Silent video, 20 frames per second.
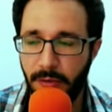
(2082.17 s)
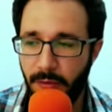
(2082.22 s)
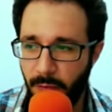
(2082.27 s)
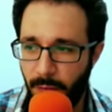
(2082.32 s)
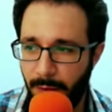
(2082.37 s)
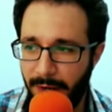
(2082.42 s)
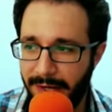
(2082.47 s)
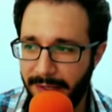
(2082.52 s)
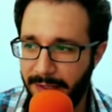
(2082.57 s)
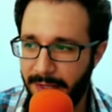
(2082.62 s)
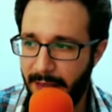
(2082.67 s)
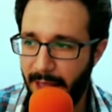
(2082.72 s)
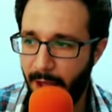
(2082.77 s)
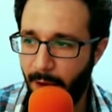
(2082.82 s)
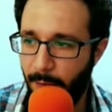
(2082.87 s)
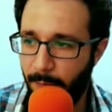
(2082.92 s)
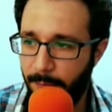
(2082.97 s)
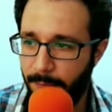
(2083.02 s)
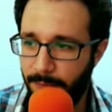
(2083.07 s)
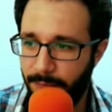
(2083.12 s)
right
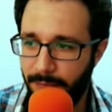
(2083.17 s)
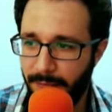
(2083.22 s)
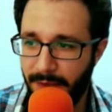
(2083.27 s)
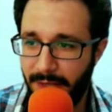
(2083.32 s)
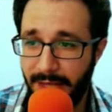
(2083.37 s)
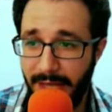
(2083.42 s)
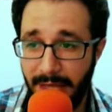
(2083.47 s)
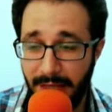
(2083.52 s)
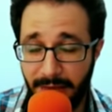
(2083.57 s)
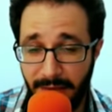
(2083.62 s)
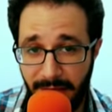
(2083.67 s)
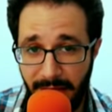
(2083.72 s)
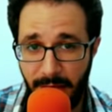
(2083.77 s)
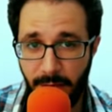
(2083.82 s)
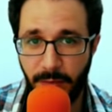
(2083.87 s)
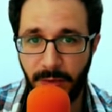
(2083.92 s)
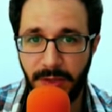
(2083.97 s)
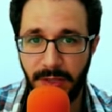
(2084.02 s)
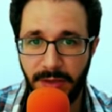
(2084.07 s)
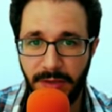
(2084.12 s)
now. And then
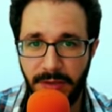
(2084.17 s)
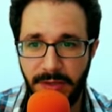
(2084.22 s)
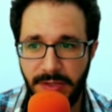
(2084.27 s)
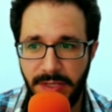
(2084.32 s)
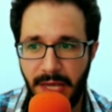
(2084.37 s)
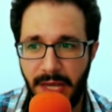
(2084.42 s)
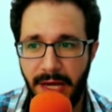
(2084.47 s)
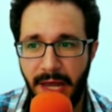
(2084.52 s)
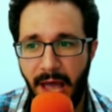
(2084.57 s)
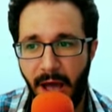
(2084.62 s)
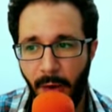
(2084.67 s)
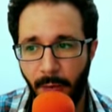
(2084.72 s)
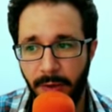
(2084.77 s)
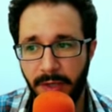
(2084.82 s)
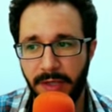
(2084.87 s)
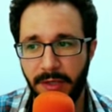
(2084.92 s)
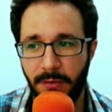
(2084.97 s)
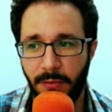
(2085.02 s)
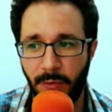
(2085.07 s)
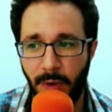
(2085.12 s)
we'll understand how we
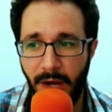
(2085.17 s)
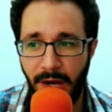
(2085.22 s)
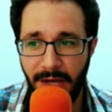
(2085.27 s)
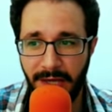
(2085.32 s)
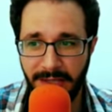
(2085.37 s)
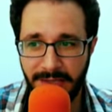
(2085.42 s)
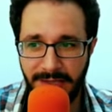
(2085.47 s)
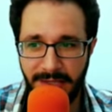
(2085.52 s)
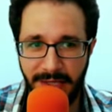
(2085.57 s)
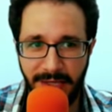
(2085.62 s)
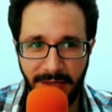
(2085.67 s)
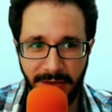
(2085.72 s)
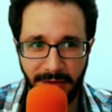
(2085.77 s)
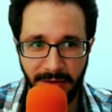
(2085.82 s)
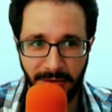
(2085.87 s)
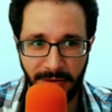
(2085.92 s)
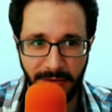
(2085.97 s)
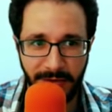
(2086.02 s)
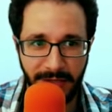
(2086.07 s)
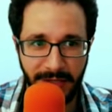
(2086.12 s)
can rise
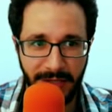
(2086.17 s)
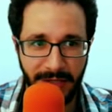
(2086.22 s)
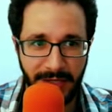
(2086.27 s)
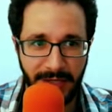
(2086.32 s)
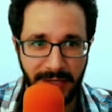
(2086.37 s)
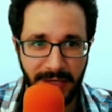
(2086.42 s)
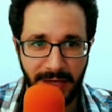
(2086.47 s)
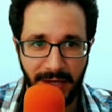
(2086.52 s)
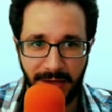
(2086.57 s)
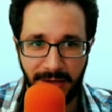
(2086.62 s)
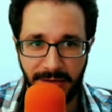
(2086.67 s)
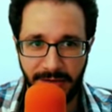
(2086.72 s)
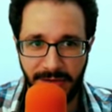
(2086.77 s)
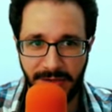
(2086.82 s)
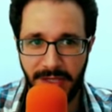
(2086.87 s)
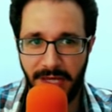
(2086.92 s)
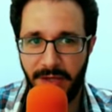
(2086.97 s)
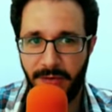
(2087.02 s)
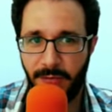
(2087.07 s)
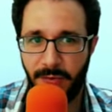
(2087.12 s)
here,
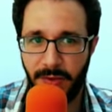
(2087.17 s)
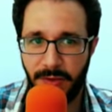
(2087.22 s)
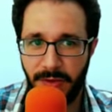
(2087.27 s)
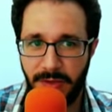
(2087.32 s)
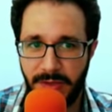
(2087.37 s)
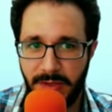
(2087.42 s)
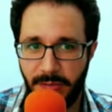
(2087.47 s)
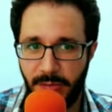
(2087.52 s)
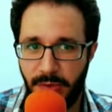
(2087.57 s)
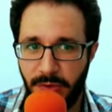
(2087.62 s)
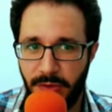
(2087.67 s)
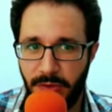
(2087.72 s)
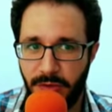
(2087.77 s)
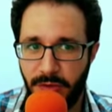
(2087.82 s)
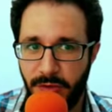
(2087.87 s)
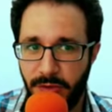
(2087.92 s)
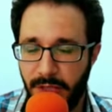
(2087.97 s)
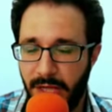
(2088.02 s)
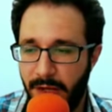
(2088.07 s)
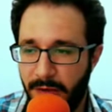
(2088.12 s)
understand where the
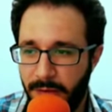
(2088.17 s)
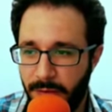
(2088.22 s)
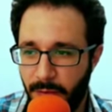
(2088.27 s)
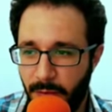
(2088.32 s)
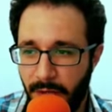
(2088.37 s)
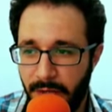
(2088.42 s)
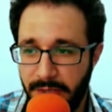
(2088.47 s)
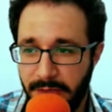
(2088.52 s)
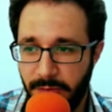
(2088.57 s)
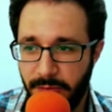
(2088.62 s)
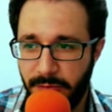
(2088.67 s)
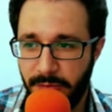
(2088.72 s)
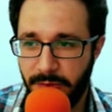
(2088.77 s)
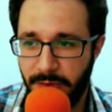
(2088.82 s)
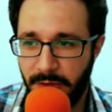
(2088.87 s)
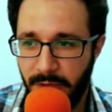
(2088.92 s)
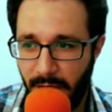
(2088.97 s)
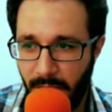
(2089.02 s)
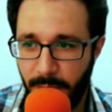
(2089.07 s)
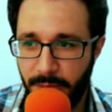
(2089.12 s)
spiritual, how to rise
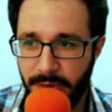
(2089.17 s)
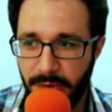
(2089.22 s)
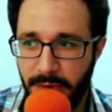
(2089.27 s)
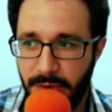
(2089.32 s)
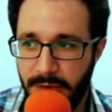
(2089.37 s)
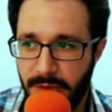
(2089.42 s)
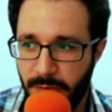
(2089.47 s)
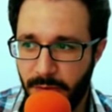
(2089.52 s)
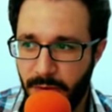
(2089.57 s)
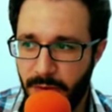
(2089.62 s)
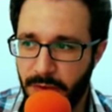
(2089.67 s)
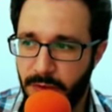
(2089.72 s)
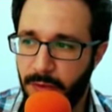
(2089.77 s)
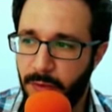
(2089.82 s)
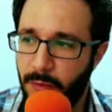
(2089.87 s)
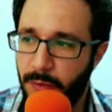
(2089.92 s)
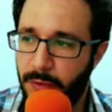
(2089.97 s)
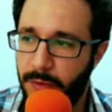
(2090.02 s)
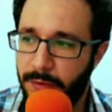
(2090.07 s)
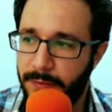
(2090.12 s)
up to the spiritual
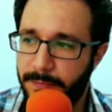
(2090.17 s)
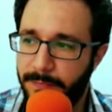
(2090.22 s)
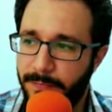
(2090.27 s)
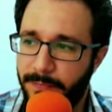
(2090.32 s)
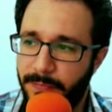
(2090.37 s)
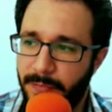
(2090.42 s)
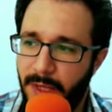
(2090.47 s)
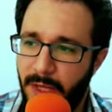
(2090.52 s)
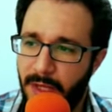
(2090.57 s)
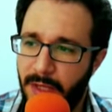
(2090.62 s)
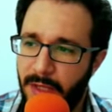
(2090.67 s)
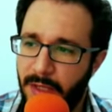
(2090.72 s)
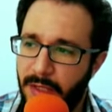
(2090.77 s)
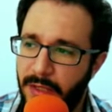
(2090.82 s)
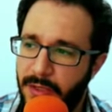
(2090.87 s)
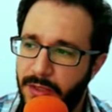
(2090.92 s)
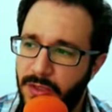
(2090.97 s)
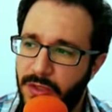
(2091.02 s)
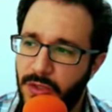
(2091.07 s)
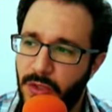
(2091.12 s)
world.
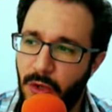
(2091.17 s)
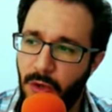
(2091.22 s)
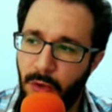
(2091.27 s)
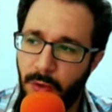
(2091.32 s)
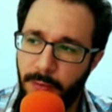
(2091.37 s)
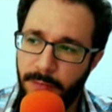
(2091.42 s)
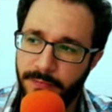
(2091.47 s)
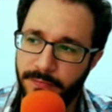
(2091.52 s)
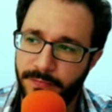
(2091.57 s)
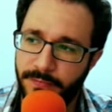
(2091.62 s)
So,